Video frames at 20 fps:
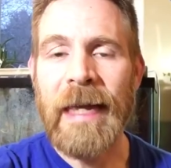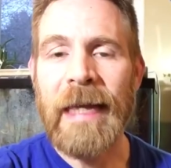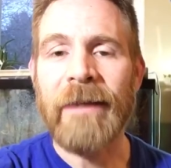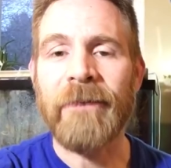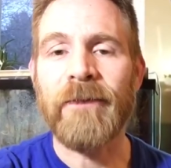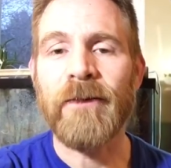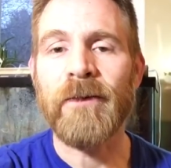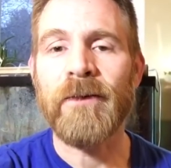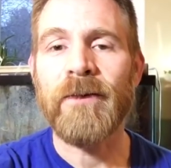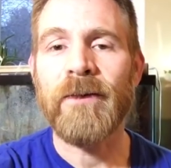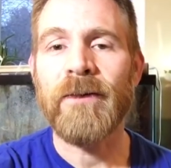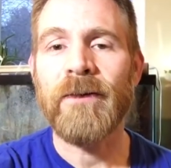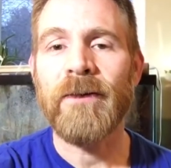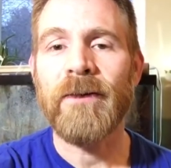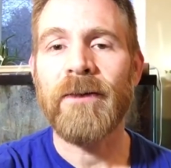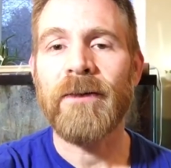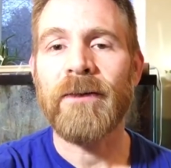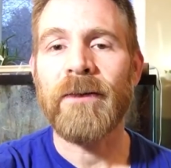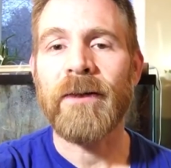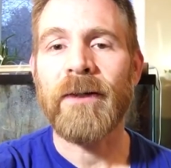if you
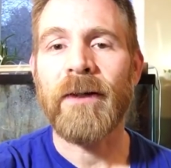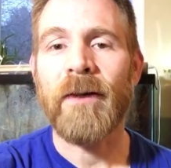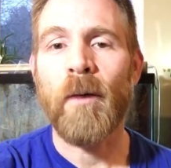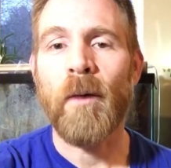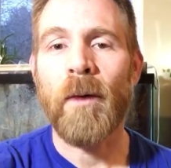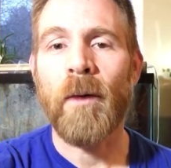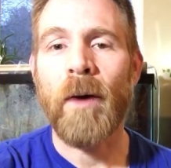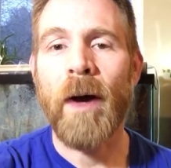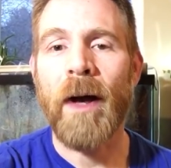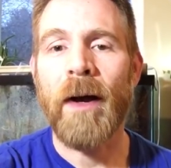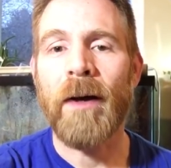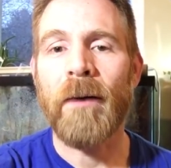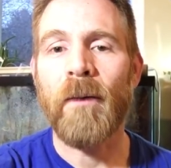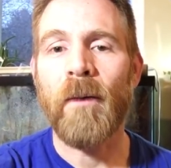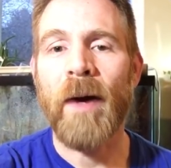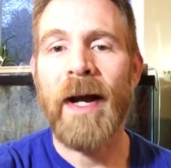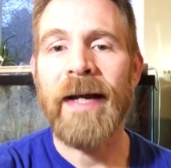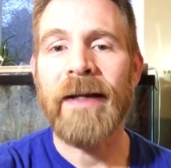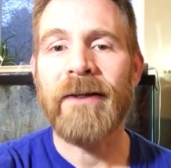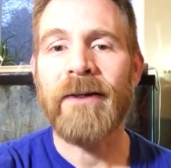Google uh,
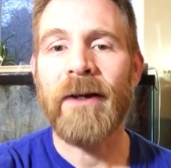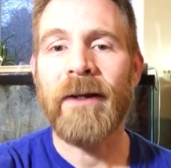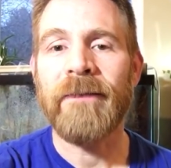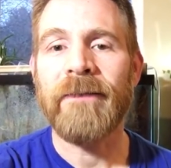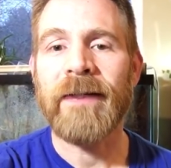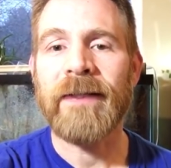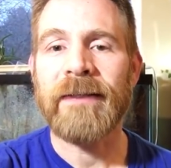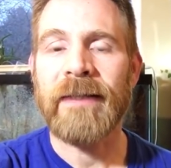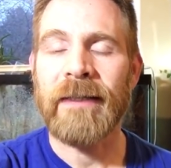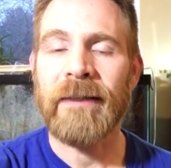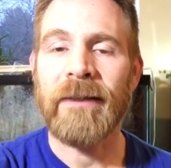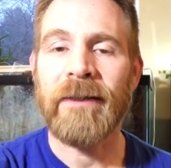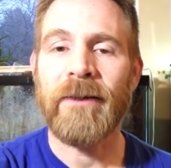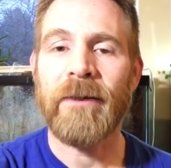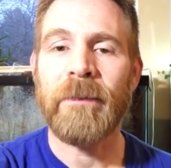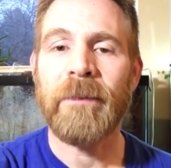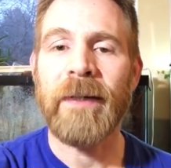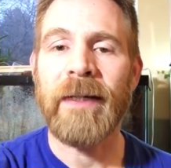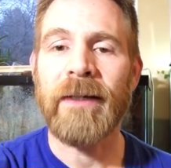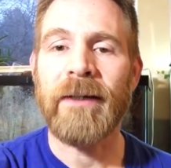white convict cichlid or
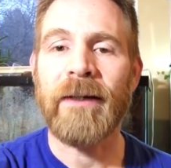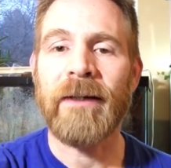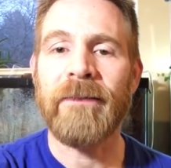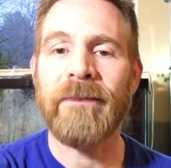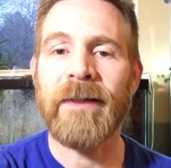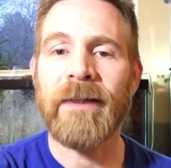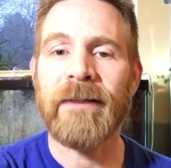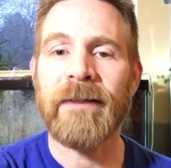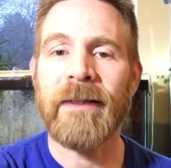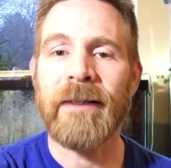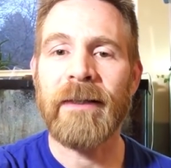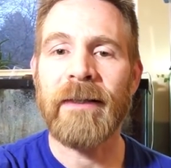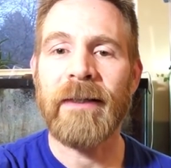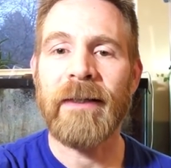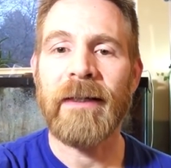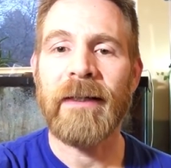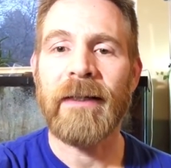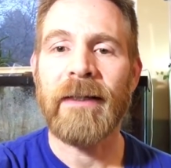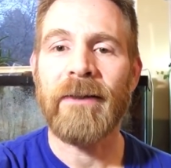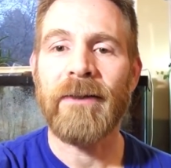pink convict
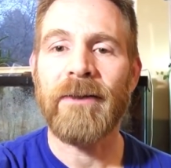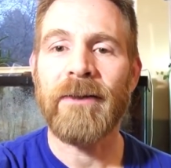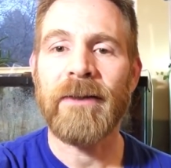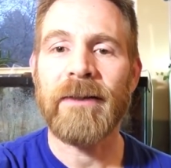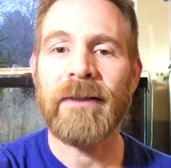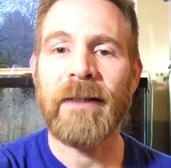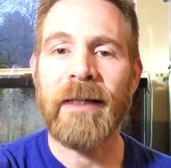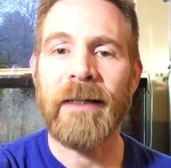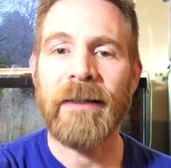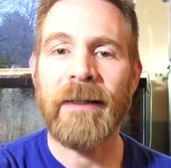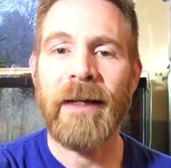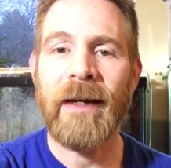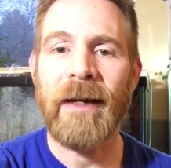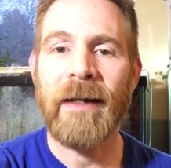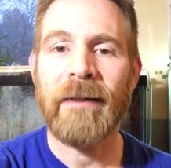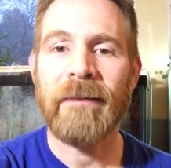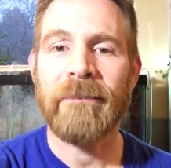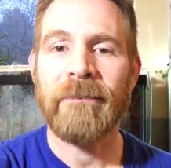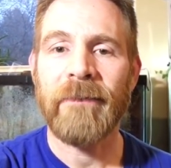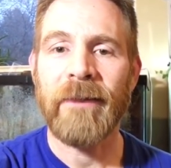cichlid and it looks like
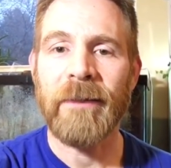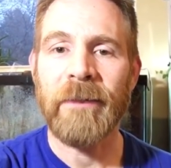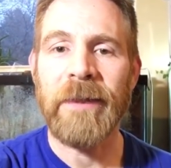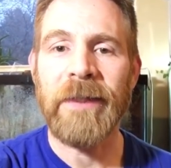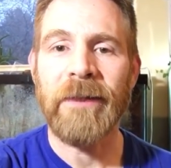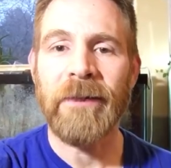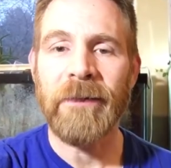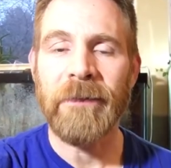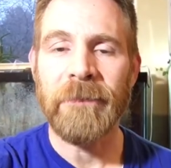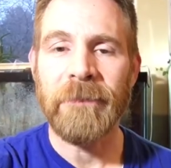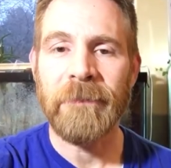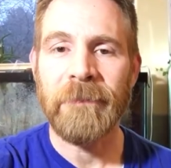that, let me know.